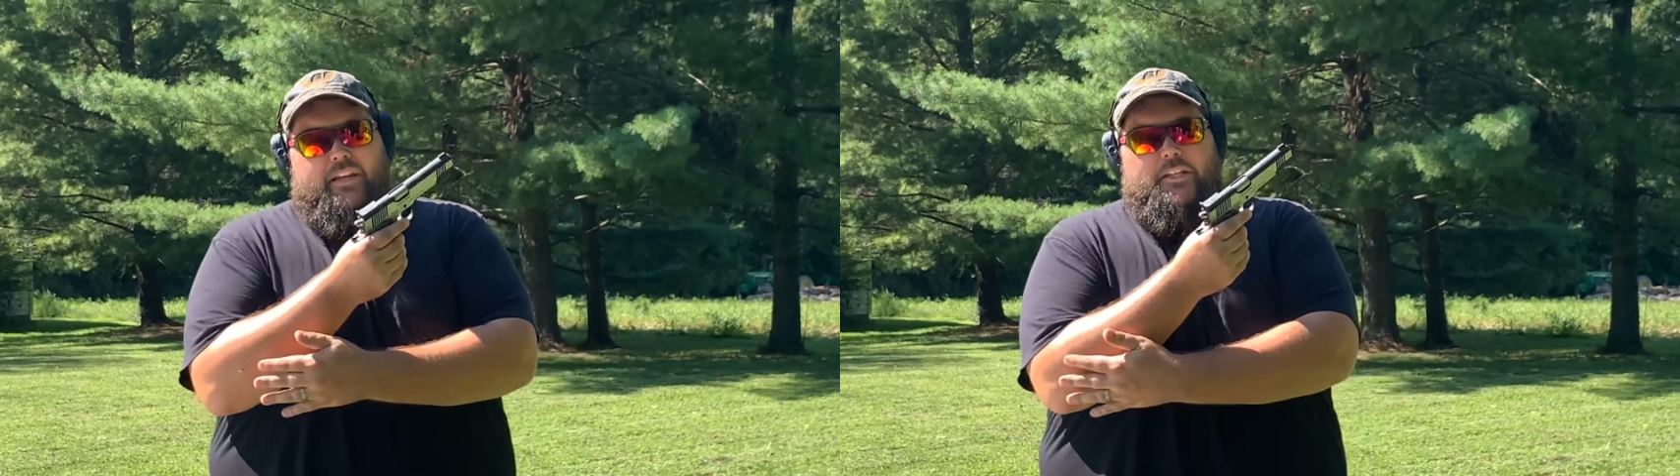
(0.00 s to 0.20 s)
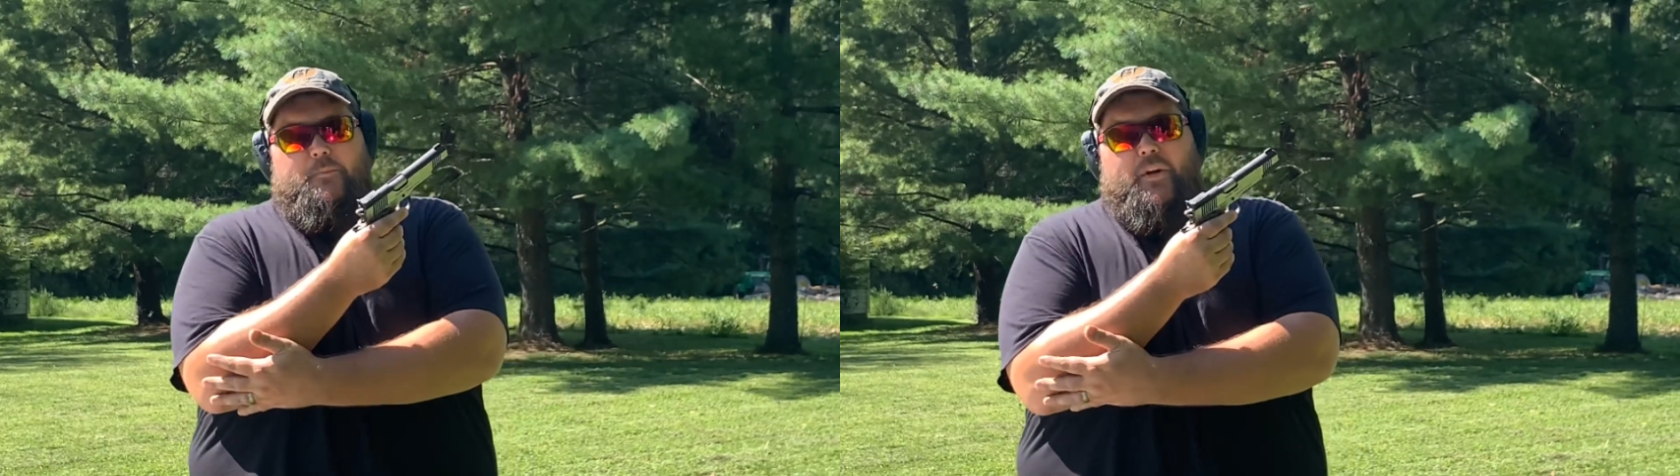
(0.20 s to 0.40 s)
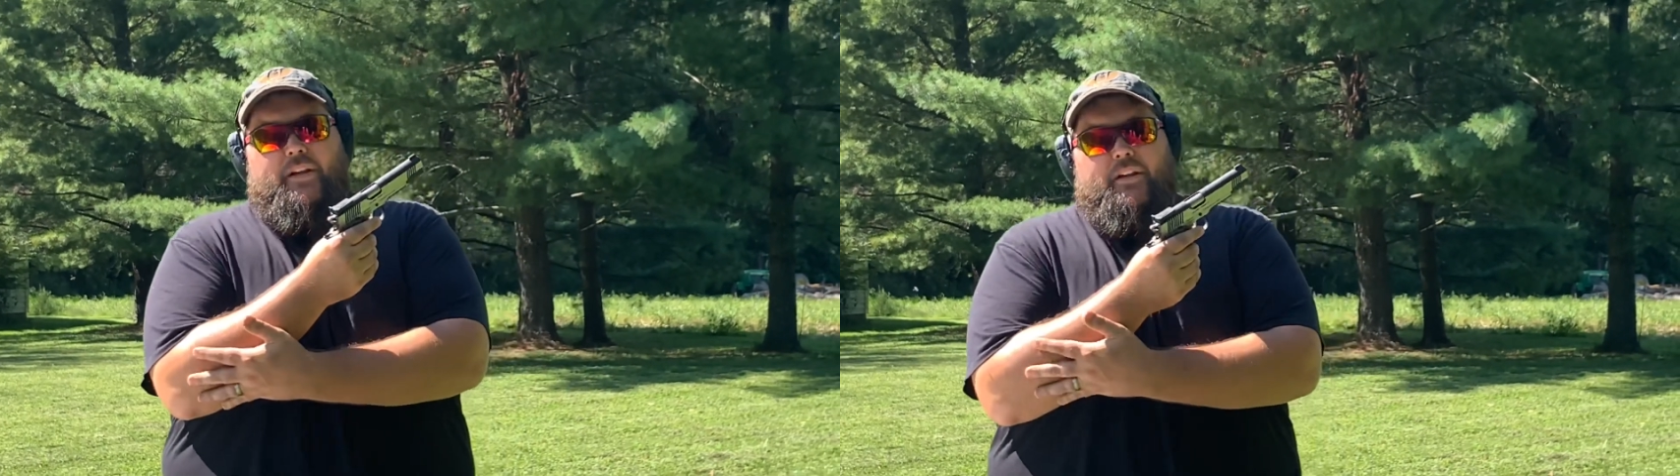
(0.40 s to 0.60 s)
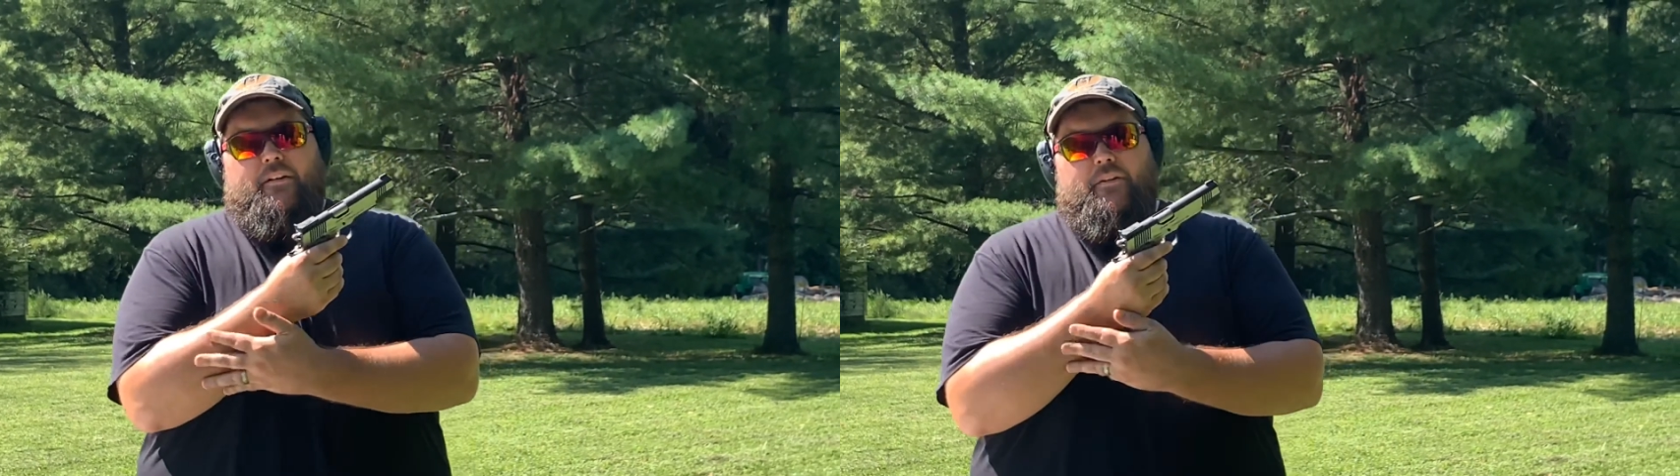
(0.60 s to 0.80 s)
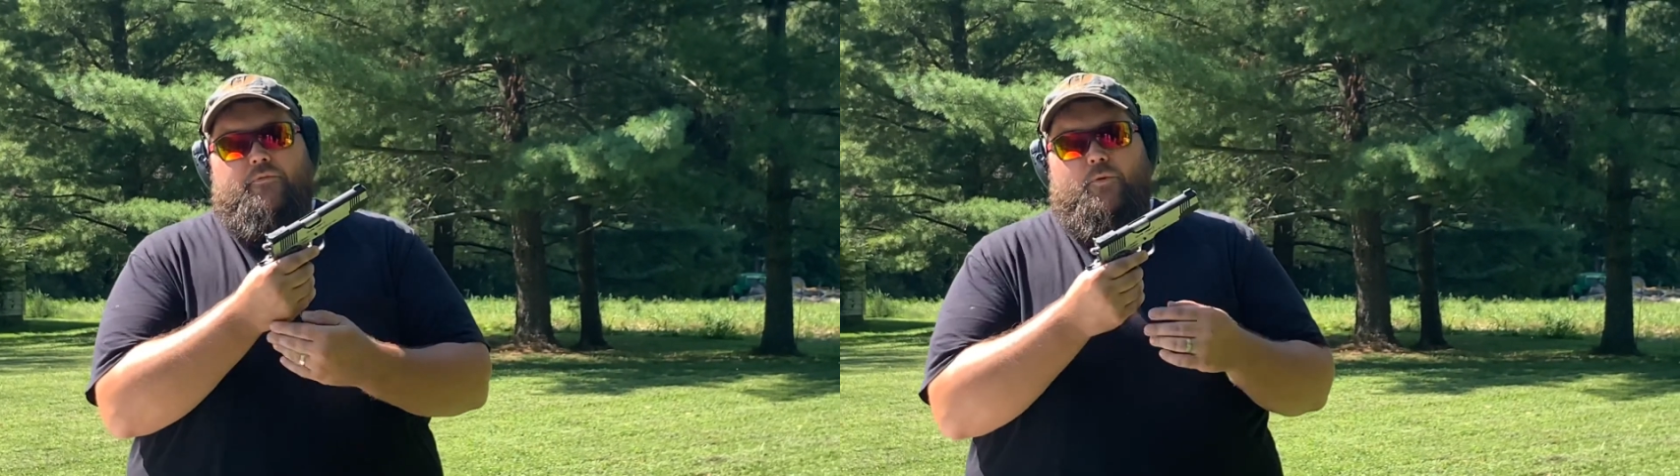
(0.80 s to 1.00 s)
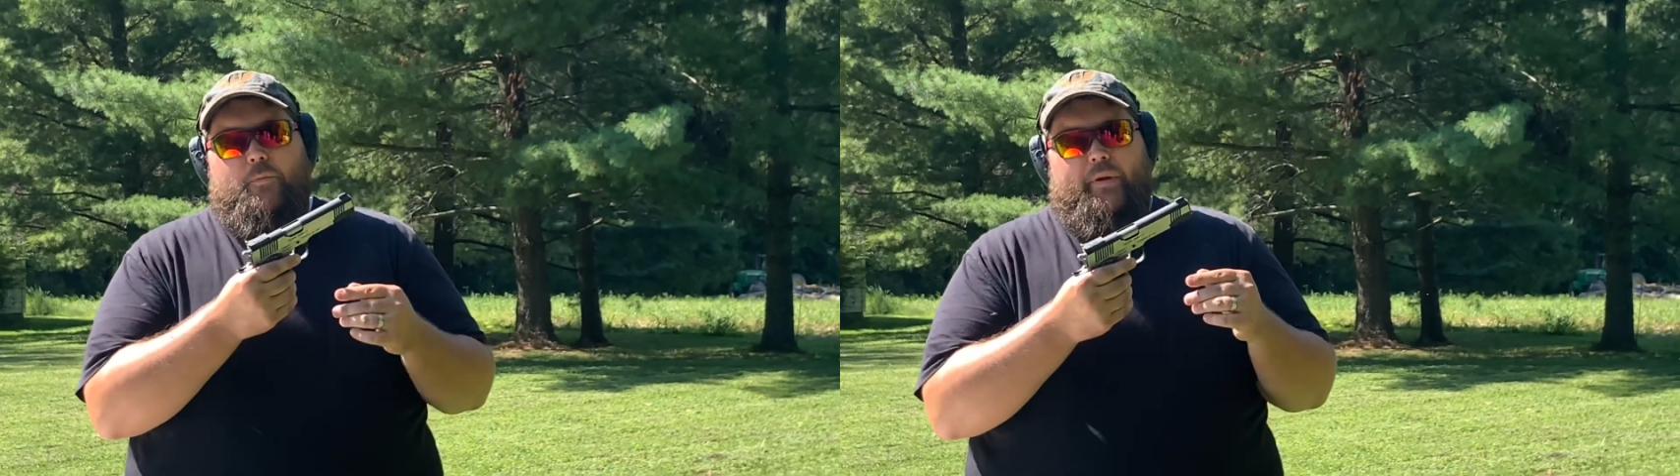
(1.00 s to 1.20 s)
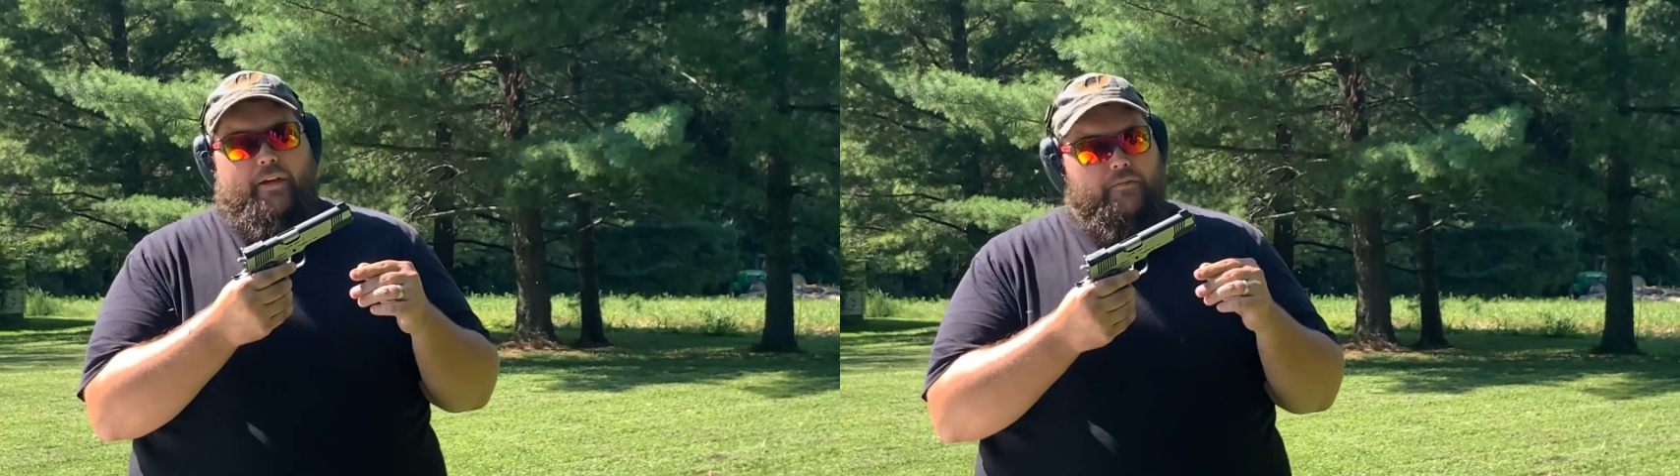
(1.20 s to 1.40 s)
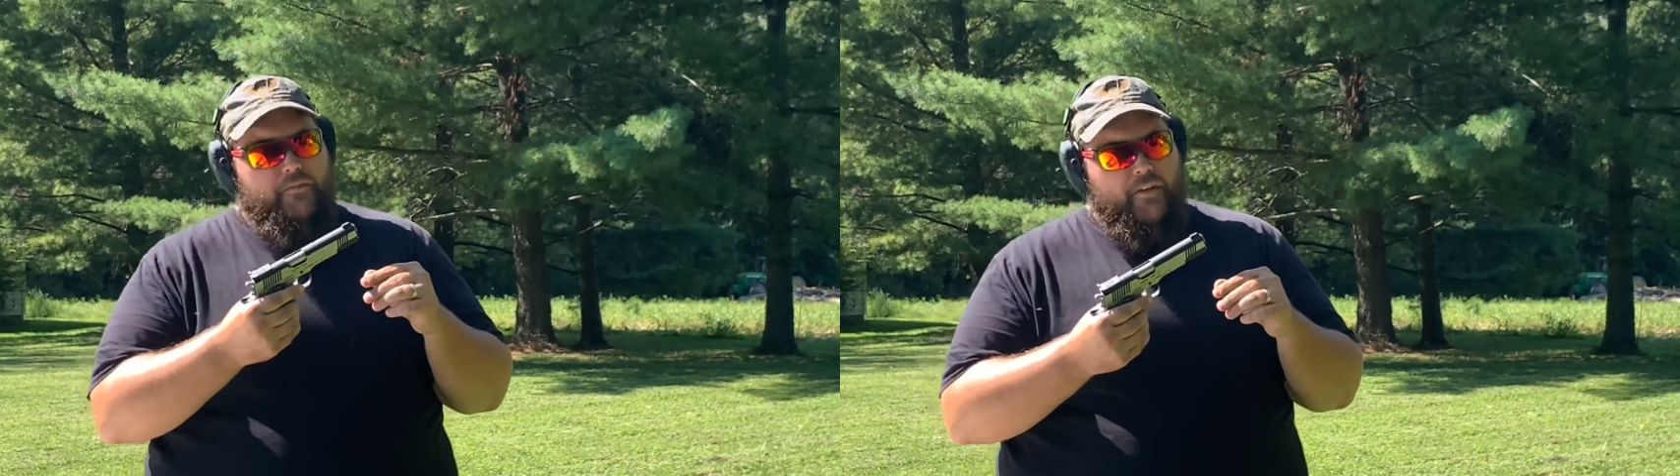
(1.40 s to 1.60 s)
it's breaking under 4
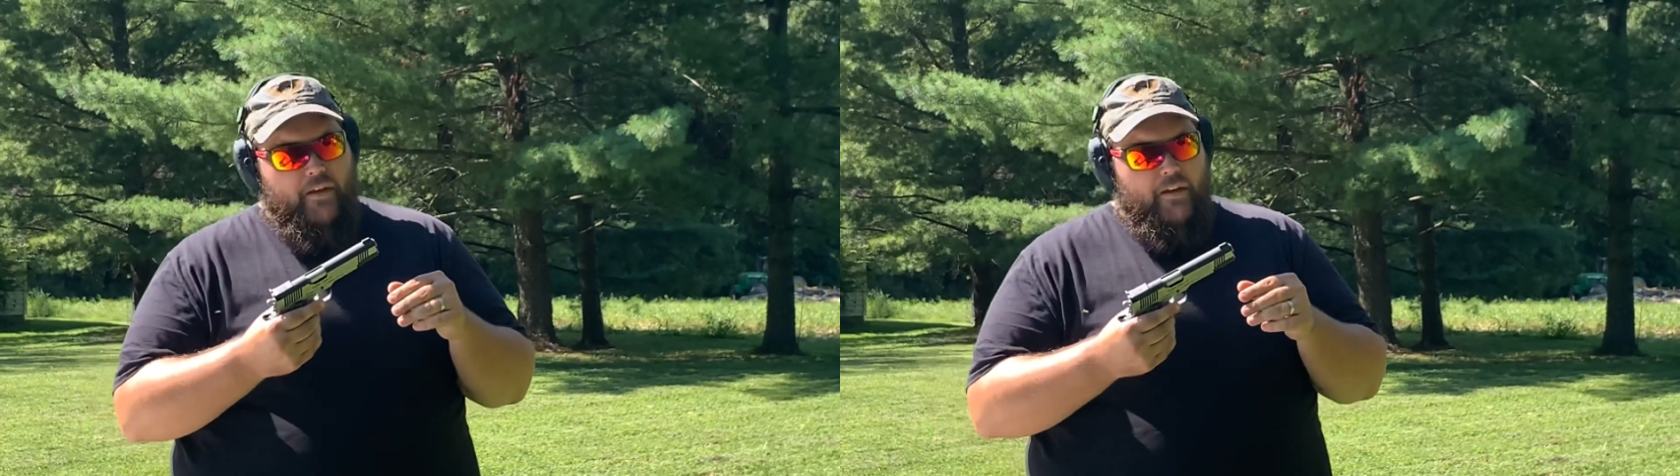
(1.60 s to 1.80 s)
pounds.